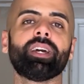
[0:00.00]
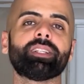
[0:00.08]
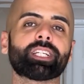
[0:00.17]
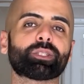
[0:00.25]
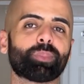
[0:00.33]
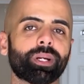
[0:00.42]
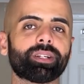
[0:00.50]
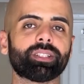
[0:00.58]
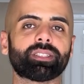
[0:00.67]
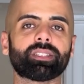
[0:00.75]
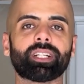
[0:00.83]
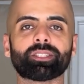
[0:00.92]
And the
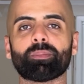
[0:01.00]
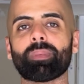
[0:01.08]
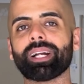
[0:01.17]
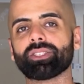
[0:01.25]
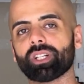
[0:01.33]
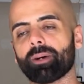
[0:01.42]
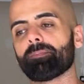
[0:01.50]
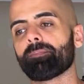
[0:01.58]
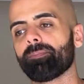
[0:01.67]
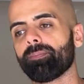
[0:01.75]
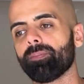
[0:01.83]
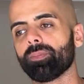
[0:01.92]
experience doesn't match up
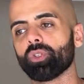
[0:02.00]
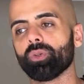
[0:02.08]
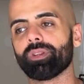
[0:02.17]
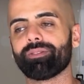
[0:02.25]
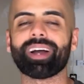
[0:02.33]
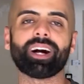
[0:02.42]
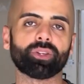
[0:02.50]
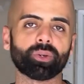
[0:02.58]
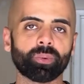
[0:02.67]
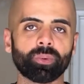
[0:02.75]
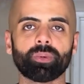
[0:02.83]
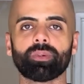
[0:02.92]
to the value.